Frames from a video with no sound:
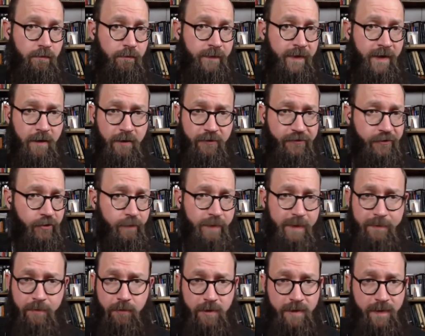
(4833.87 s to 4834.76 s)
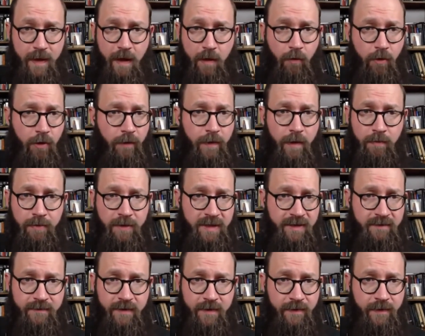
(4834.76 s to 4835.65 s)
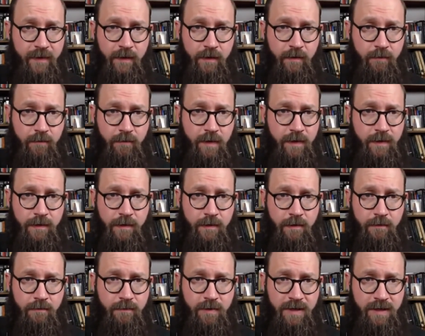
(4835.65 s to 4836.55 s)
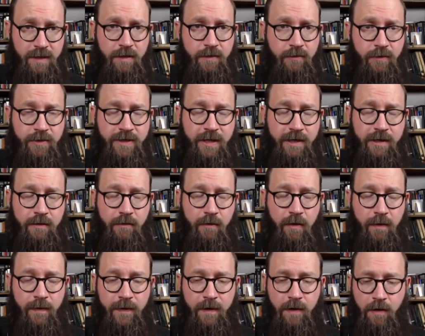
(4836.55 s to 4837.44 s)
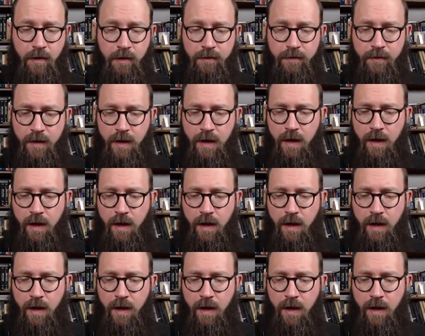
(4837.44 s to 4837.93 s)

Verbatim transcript: there are still people in that world that believe that the that the, the sun rotates around the earth.